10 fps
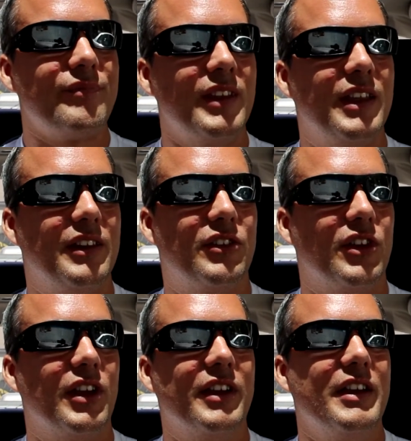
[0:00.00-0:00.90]
it's
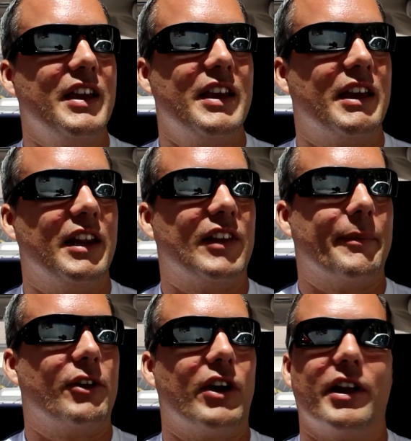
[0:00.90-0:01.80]
just,
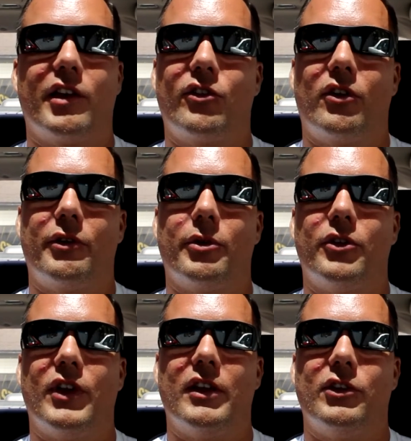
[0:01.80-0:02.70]
anytime I try to externally
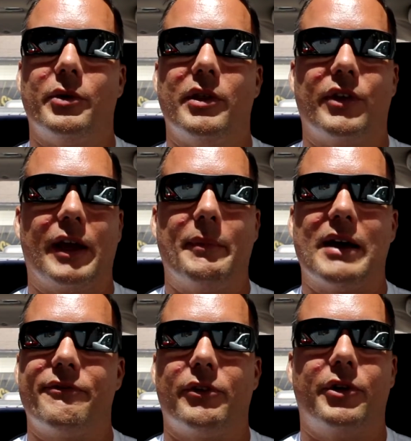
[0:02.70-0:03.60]
rotate and do anything, I'm
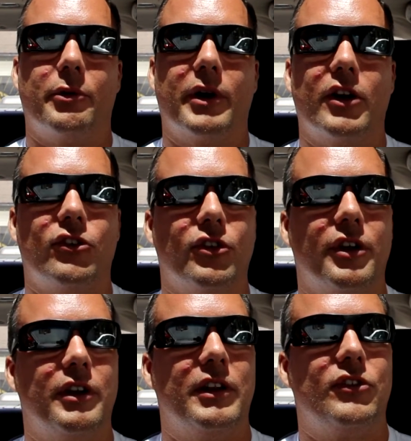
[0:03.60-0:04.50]
not feeling it where I
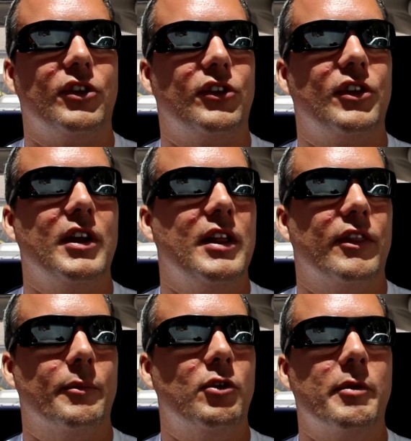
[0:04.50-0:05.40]
should, and it's just
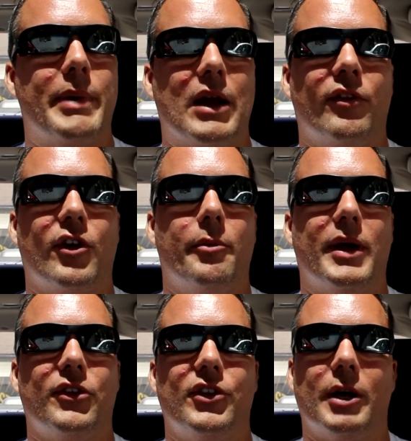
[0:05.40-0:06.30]
the movement pattern's all
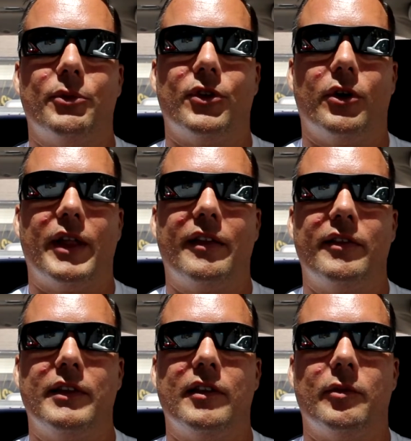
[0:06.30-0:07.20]
messed up. So that
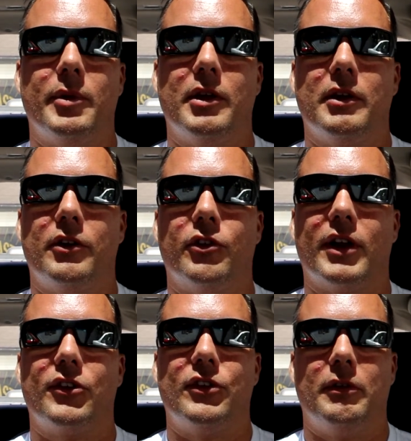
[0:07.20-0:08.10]
needs to be
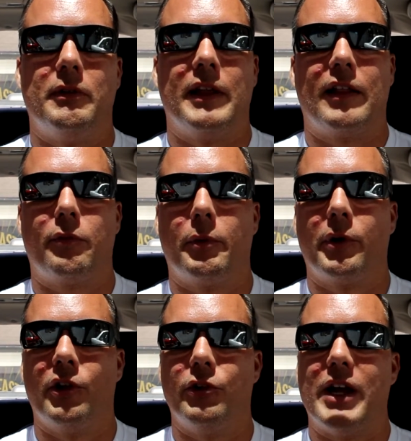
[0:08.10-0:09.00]
addressed, and that's what
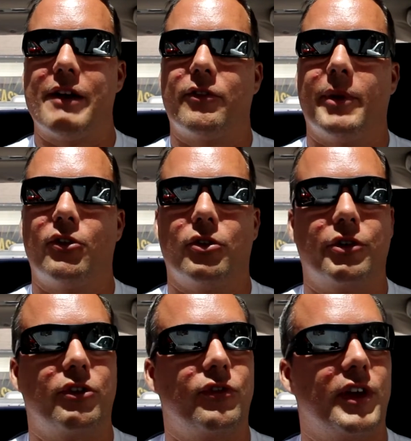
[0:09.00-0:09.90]
we're going to do after my
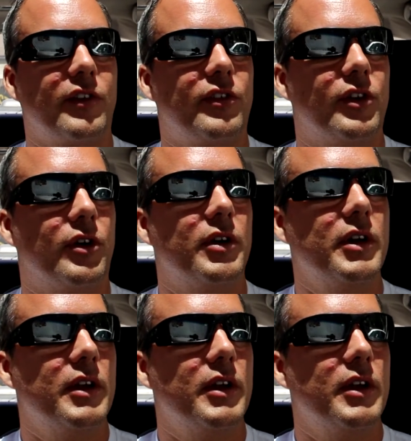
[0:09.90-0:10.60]
shoulder's fixed. So